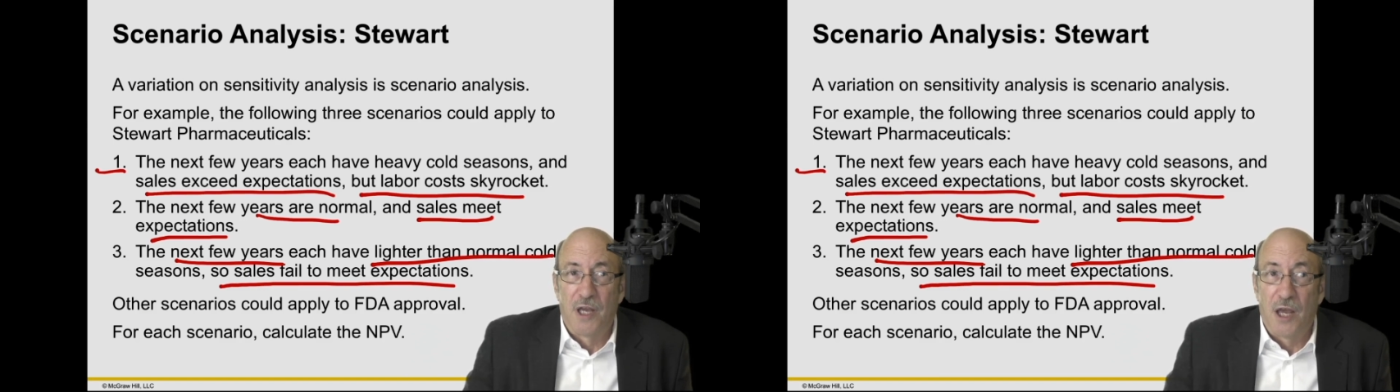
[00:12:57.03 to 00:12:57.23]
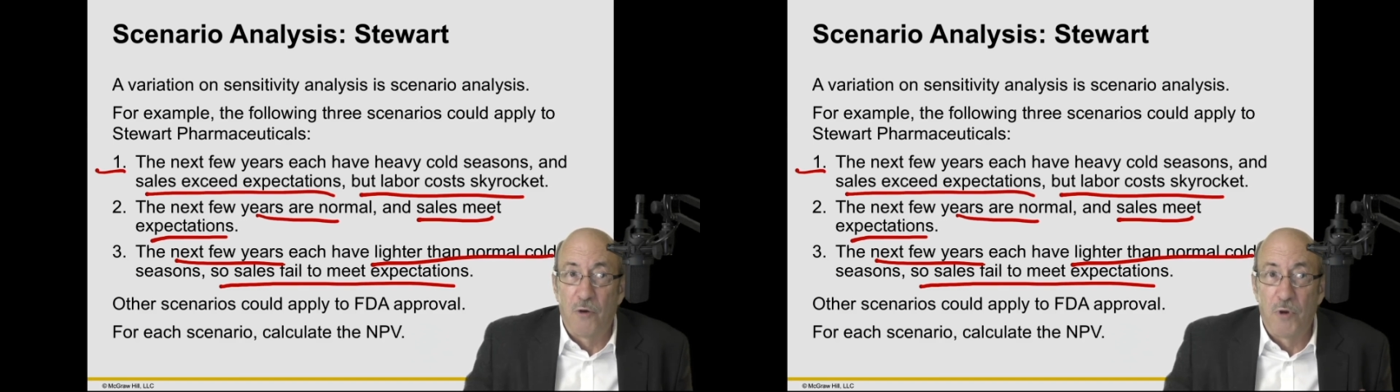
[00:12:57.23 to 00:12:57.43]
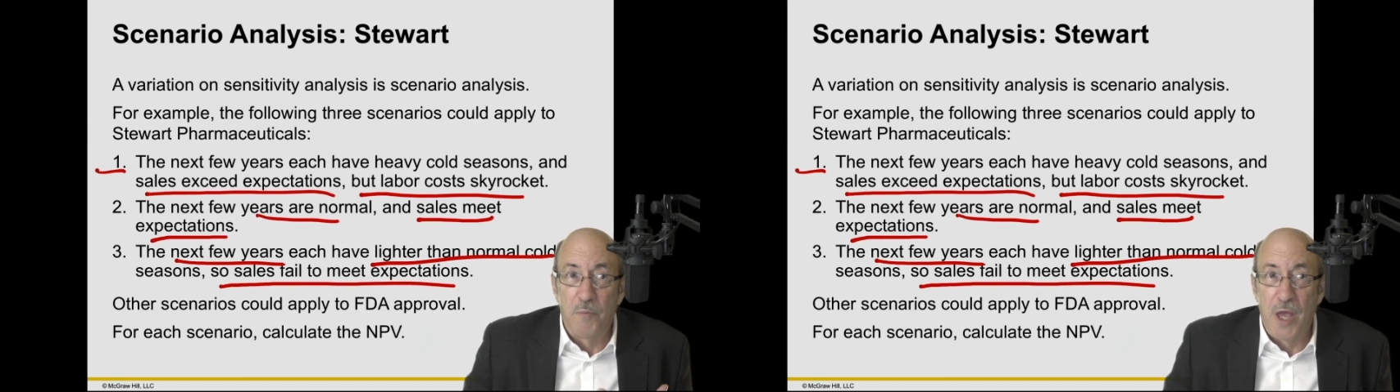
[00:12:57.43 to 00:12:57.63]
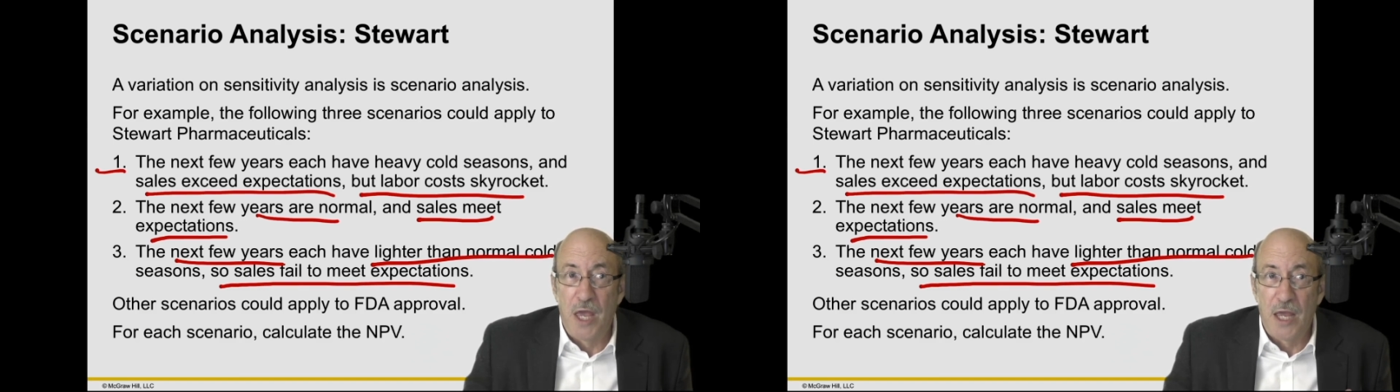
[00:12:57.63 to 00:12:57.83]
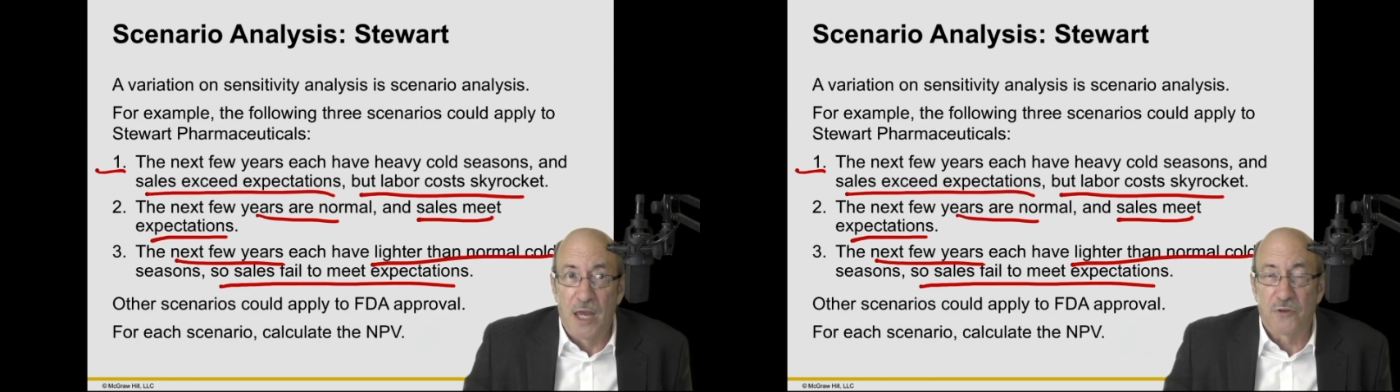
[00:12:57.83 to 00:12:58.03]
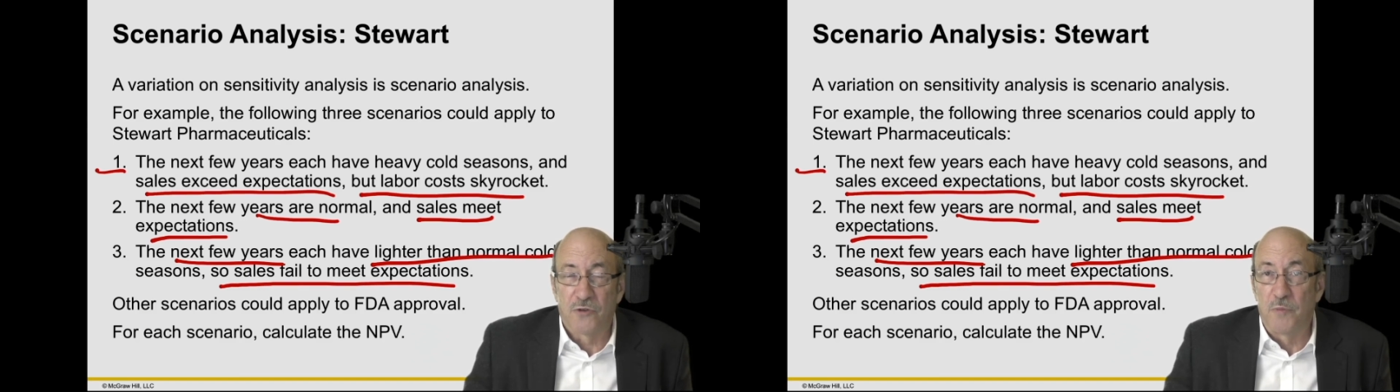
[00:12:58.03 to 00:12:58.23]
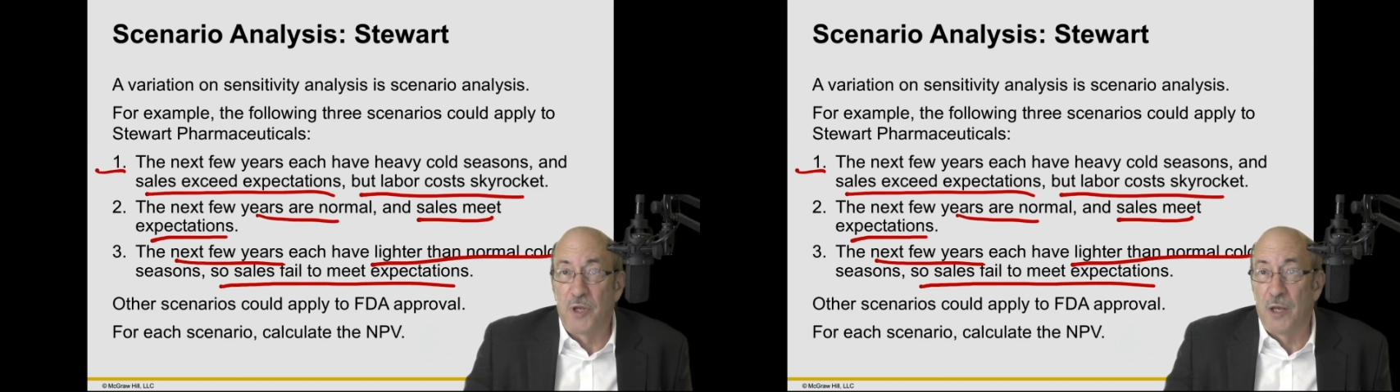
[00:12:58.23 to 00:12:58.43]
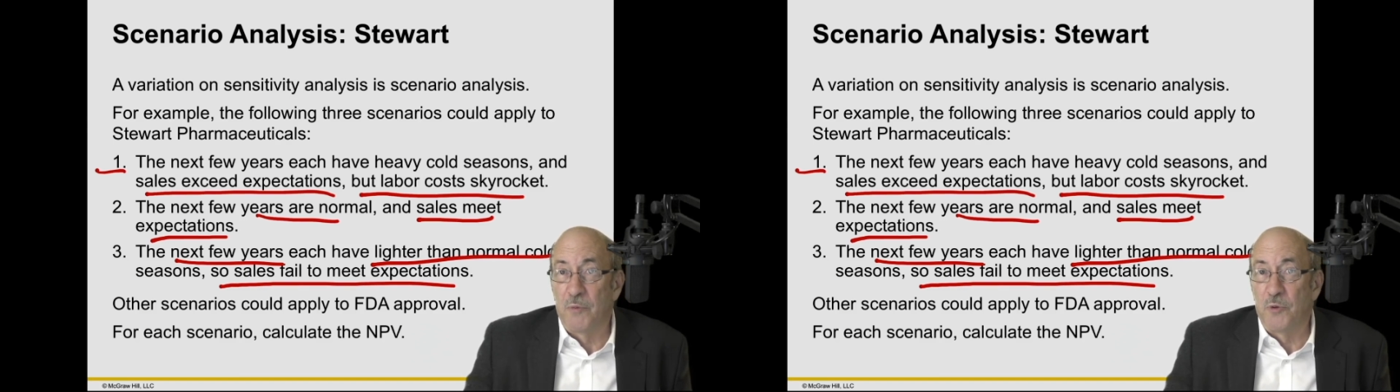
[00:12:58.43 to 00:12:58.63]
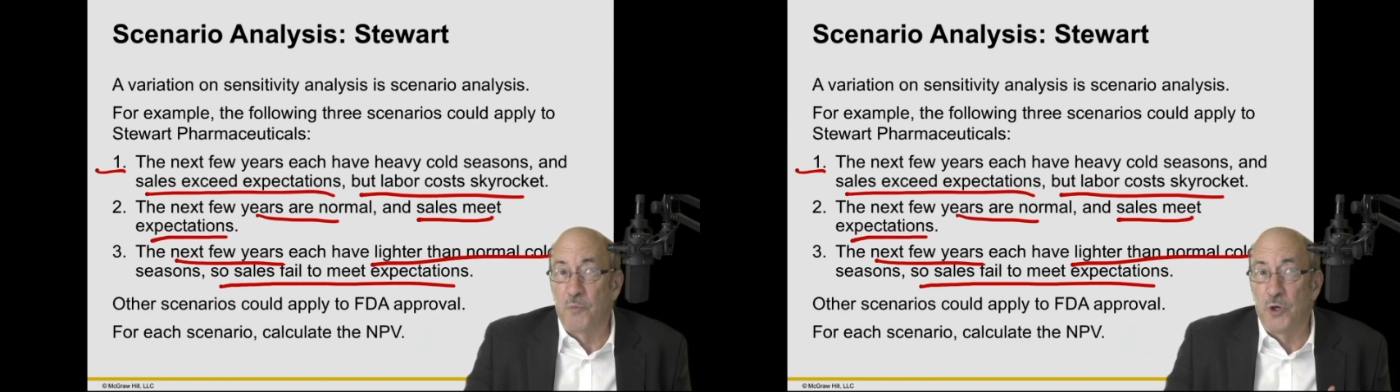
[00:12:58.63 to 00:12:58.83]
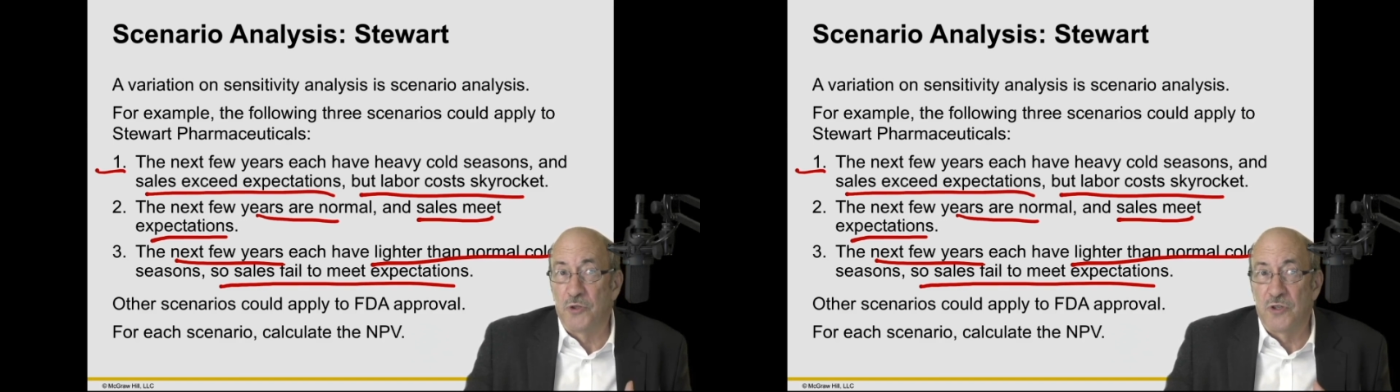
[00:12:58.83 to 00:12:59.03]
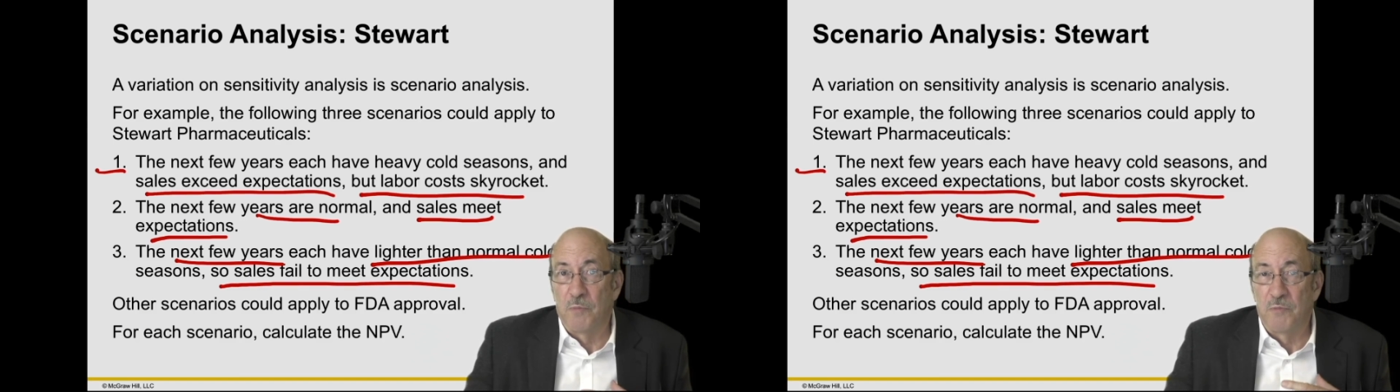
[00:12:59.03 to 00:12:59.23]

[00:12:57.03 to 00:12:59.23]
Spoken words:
And we may actually be able to put some